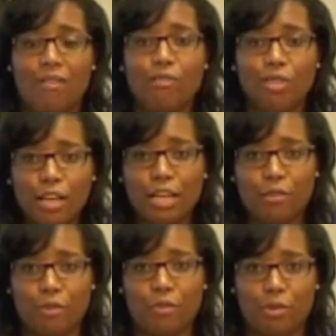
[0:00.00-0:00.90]
of
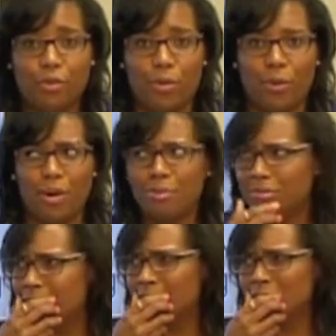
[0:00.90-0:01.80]
looking for the door.
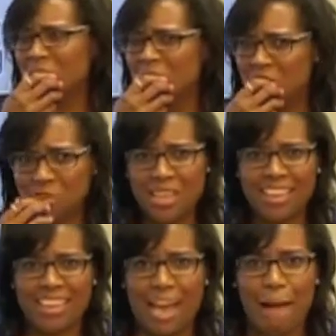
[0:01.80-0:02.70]
Did you
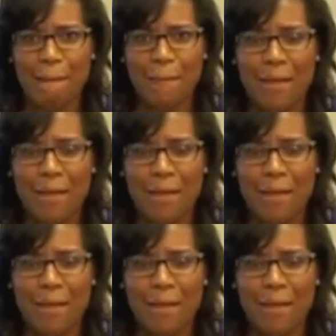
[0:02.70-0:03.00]
hear that?